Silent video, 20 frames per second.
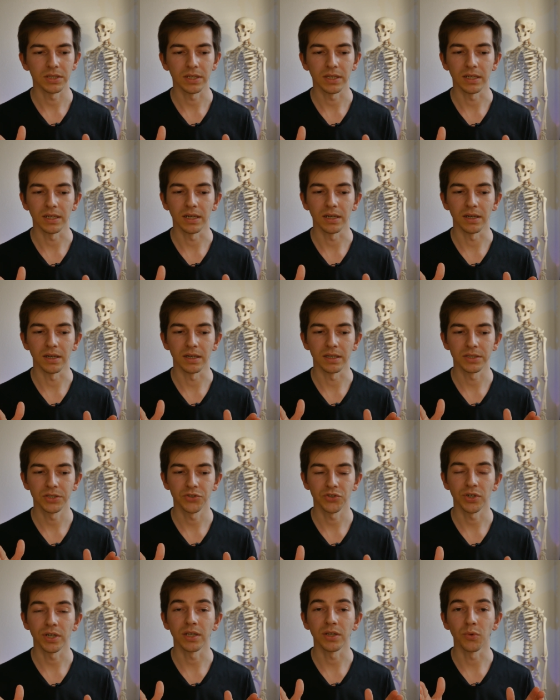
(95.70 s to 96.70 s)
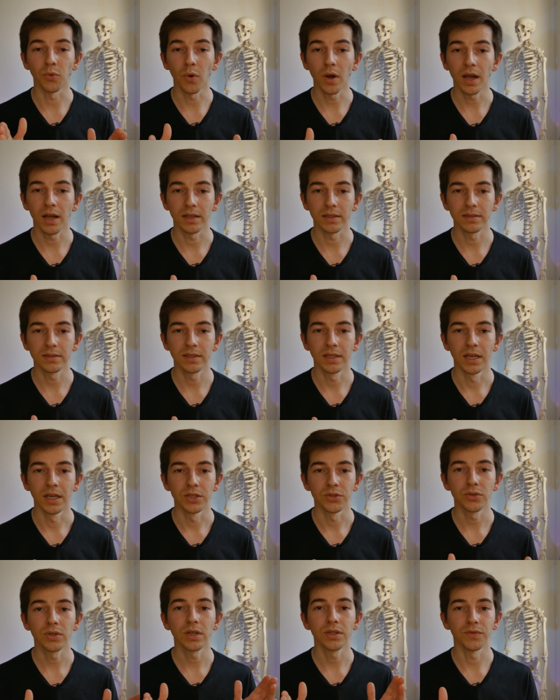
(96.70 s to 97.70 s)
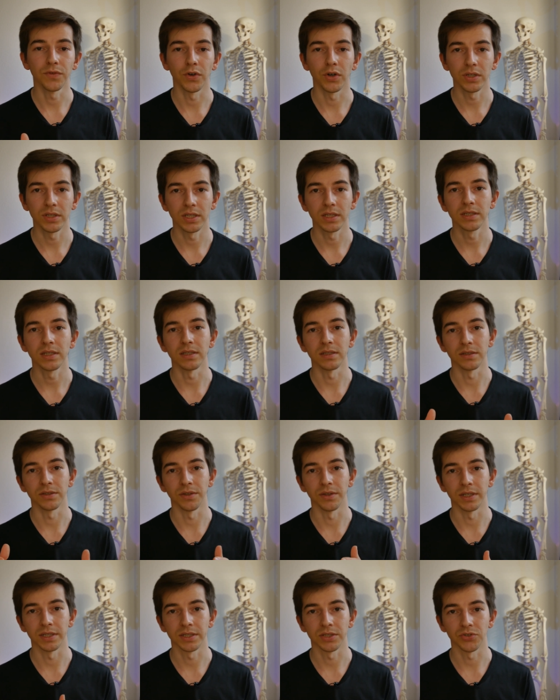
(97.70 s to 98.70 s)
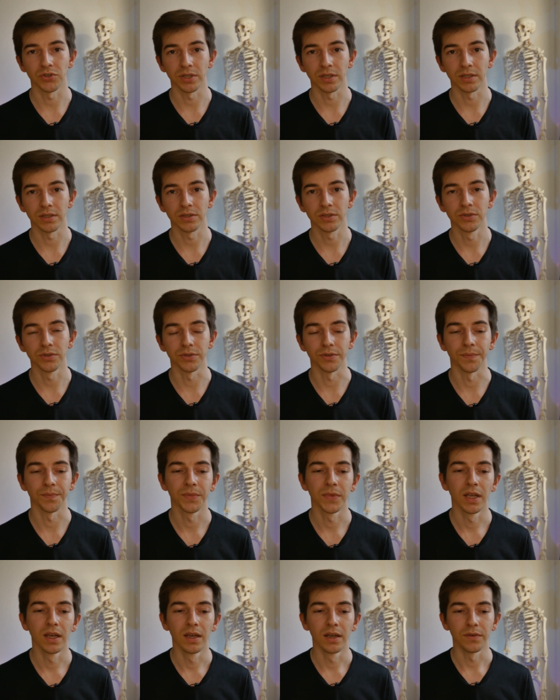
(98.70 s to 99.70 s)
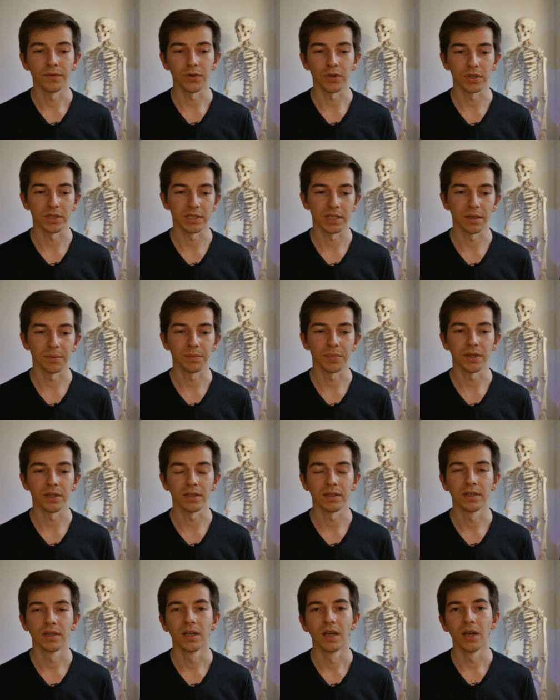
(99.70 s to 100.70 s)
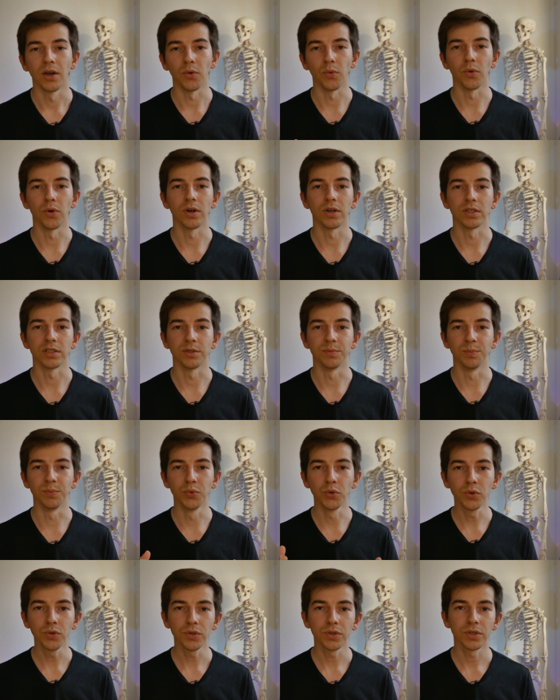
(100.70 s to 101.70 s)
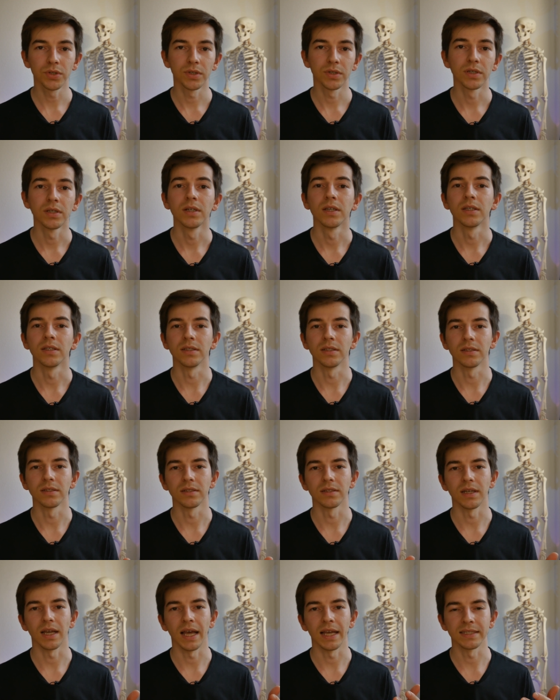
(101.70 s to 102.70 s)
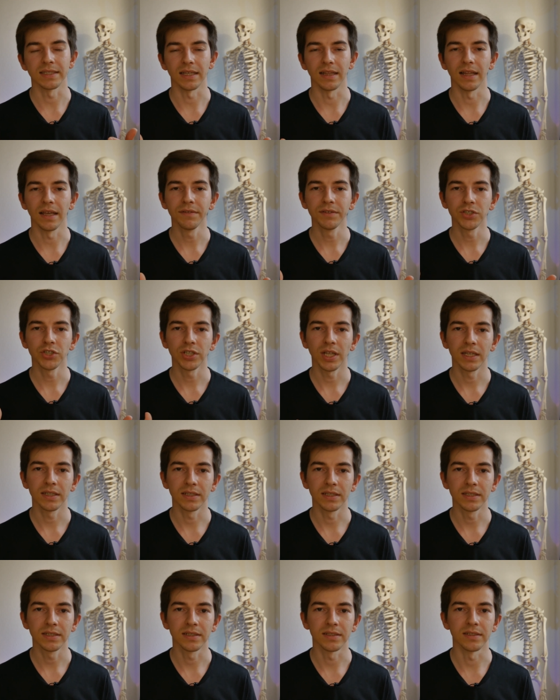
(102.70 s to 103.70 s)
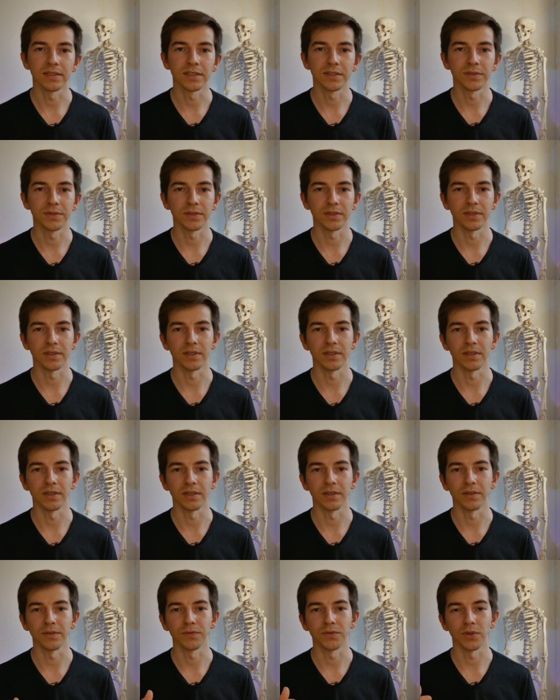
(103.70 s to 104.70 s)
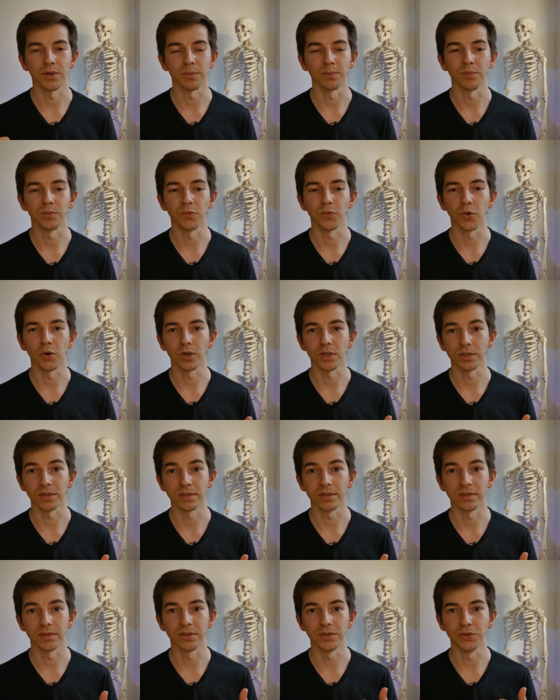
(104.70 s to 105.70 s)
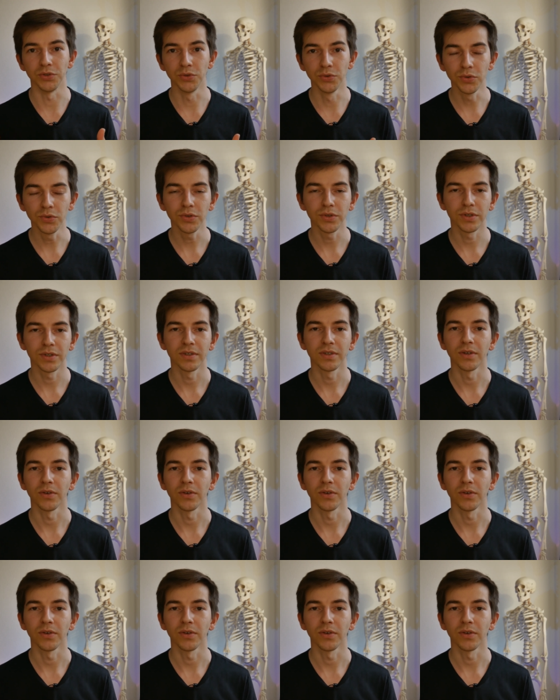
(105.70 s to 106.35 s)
a uh, string one to convert it into the string two. For example, word book has a Levenshtein distance uh, from word nuke